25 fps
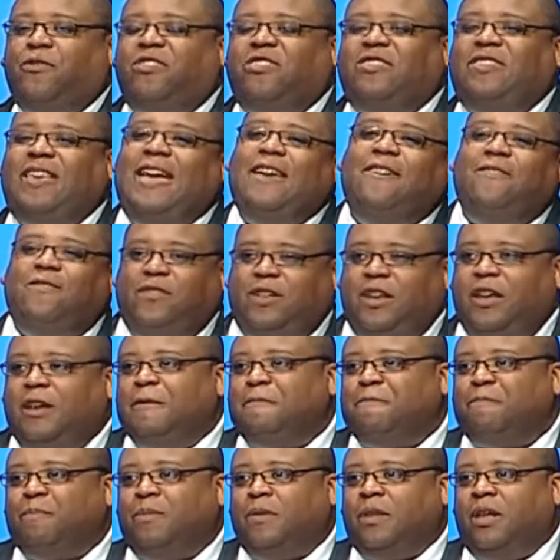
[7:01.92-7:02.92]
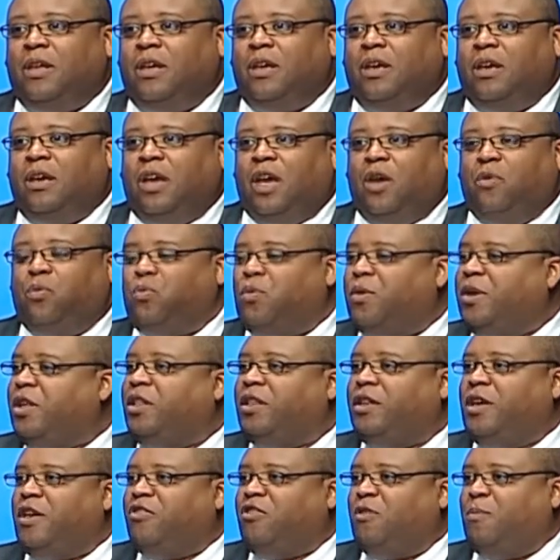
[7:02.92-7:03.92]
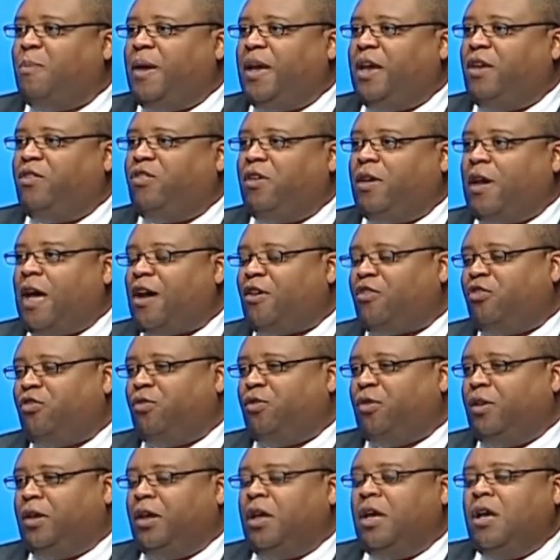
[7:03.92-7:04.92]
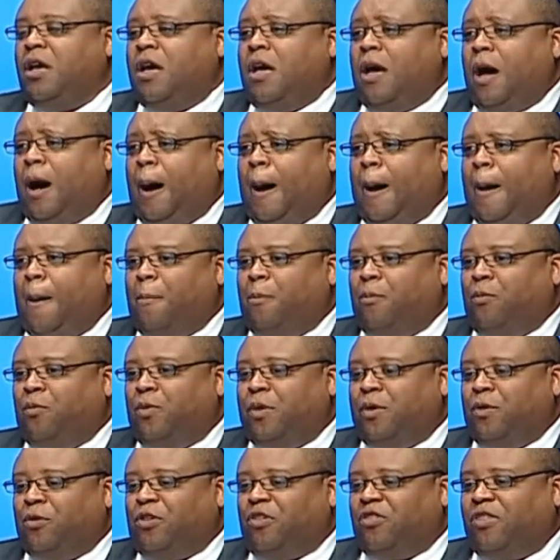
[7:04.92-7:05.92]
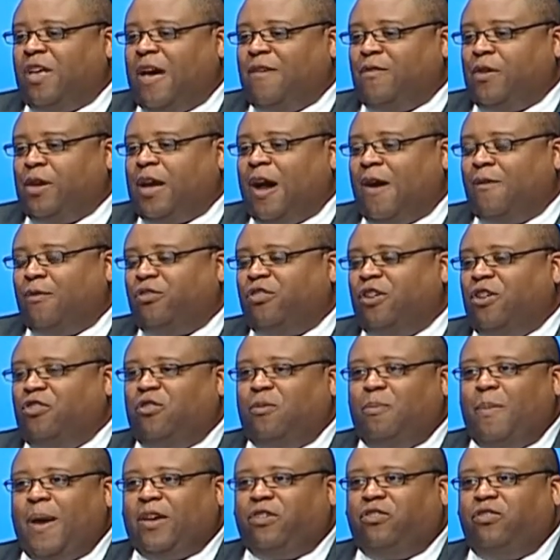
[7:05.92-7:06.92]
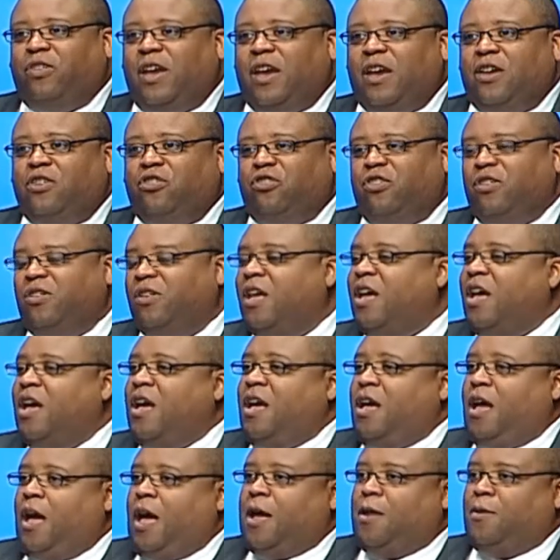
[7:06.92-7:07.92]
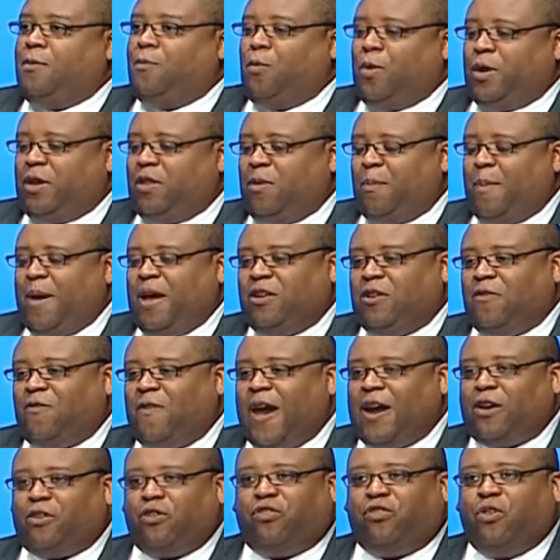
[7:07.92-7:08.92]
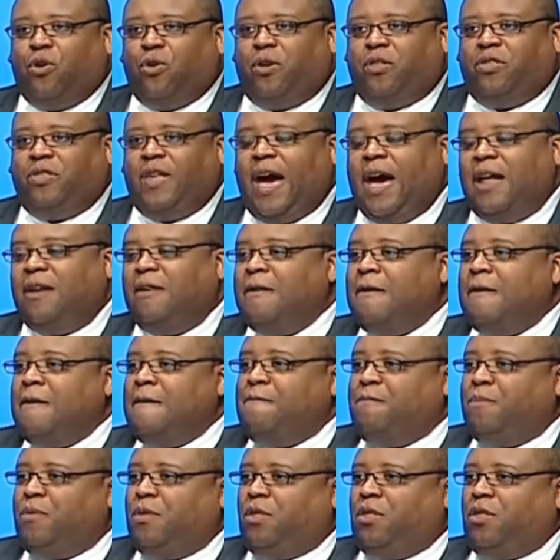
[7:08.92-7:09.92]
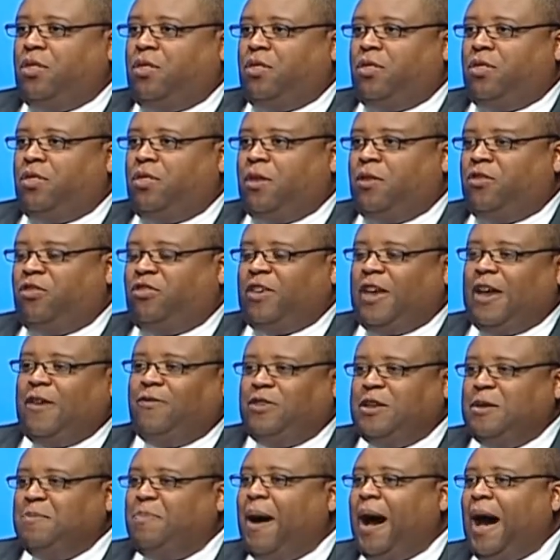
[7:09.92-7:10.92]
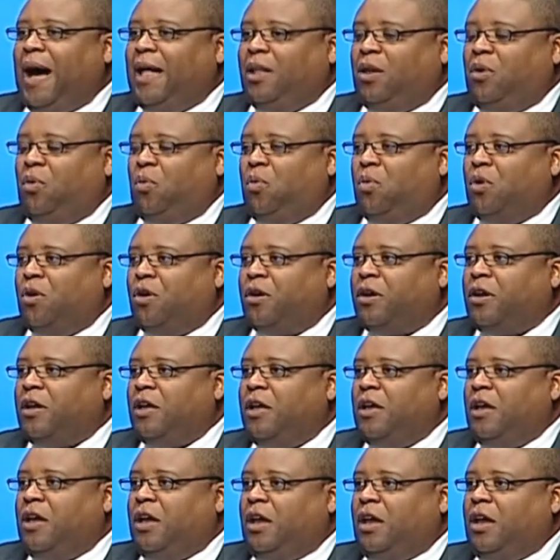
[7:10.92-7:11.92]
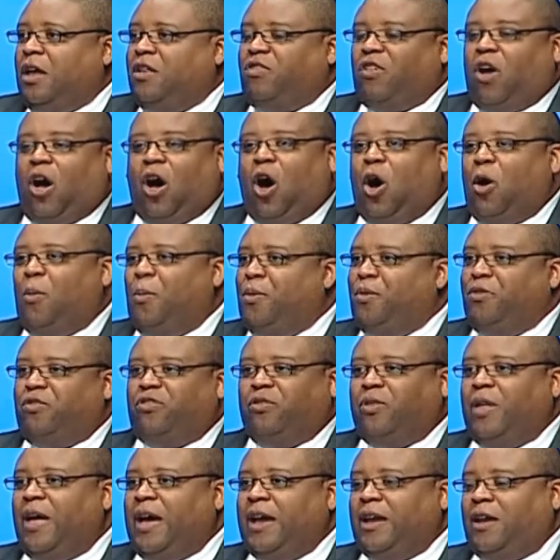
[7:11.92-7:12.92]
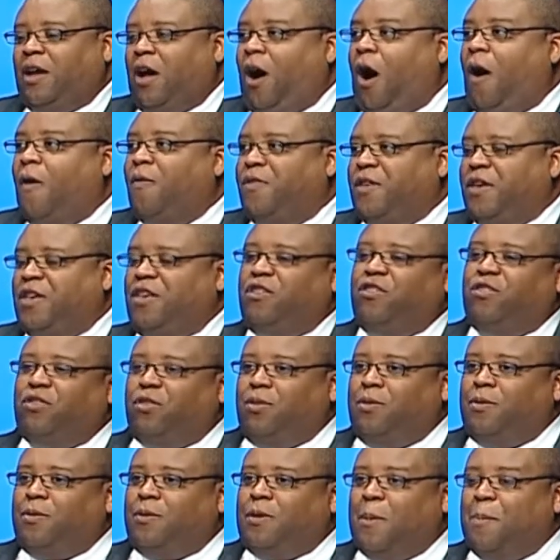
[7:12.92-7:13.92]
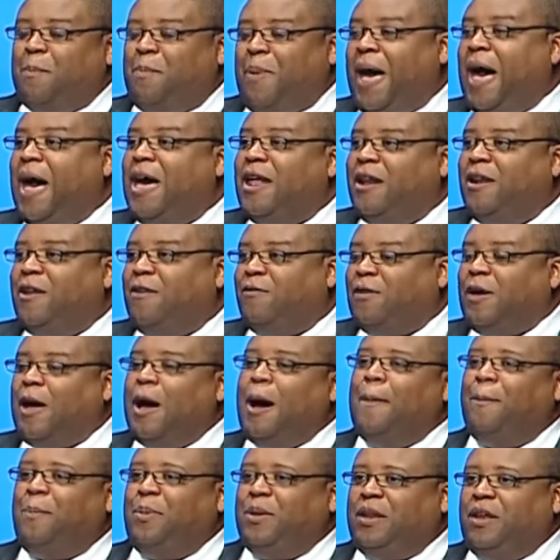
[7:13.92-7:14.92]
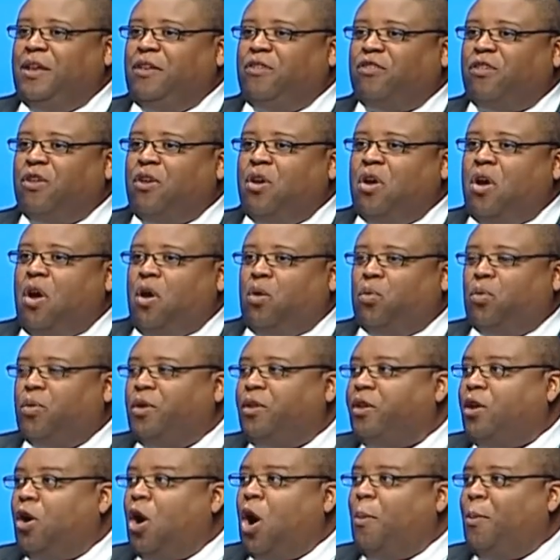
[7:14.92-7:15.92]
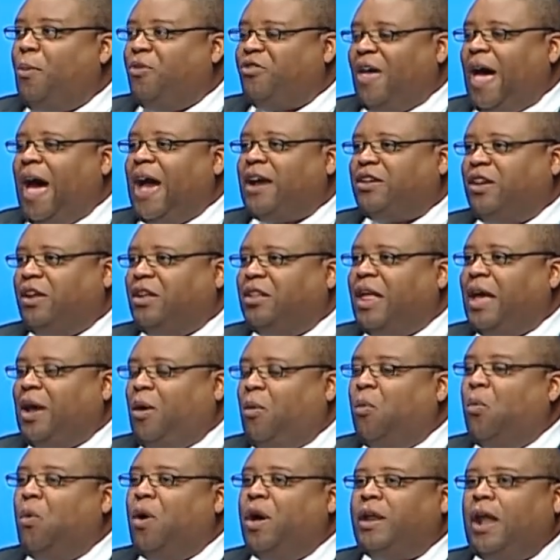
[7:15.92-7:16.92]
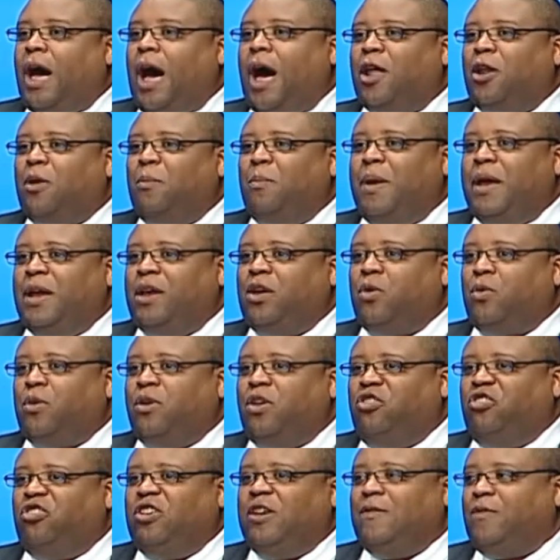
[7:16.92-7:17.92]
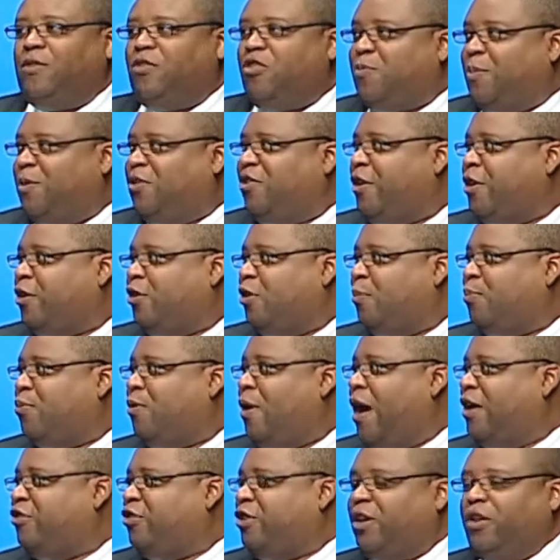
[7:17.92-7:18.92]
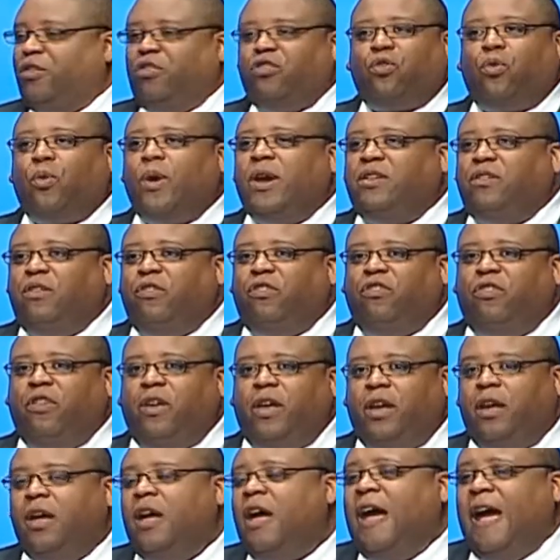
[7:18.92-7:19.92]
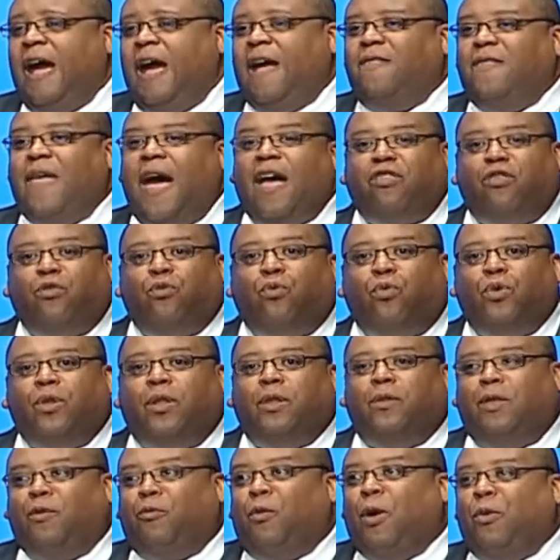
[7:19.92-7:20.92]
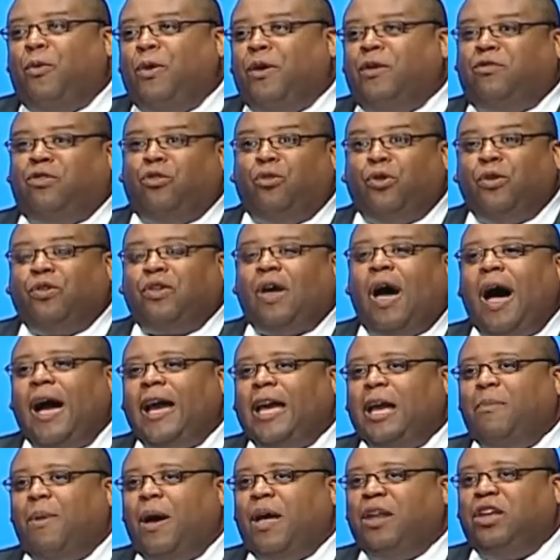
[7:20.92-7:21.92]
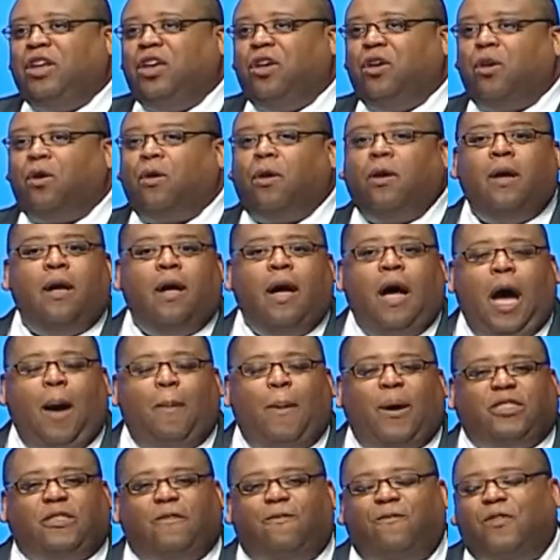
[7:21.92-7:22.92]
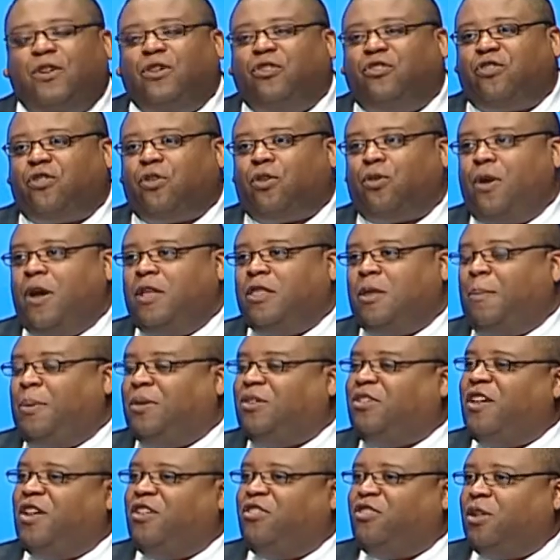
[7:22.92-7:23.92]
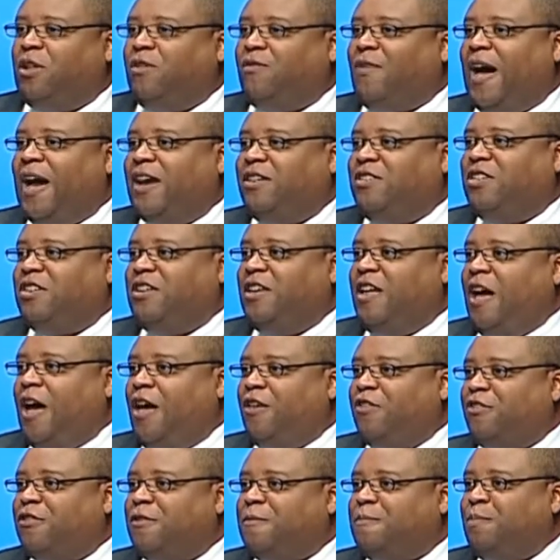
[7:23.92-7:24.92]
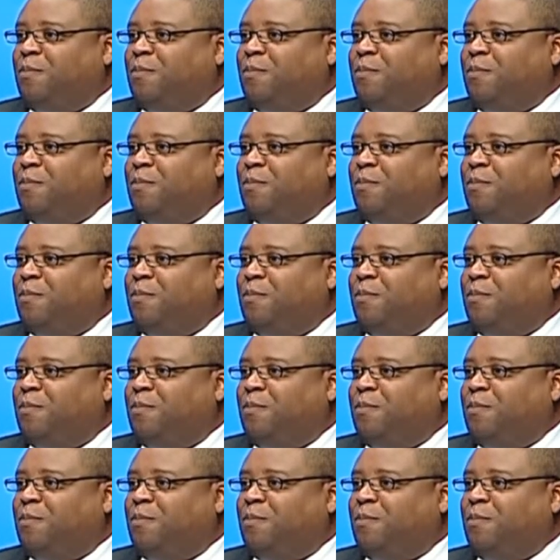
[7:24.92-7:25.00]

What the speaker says: safety. It really is amazing. Actually, we were just having a conversation backstage, and one of the manufacturers noted that the safety pilot work, it's almost like these competitive companies really are almost acting like one automaker in achieving this particular project, and it's great to see. And that's really what we're sort of talking about here, about the future and the potential of ITS.